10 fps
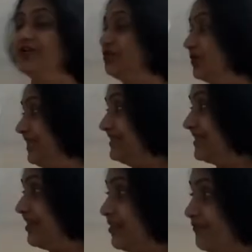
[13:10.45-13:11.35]
So these
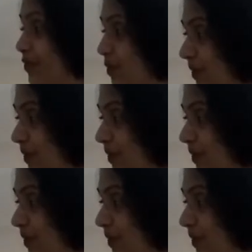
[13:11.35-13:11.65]
are the few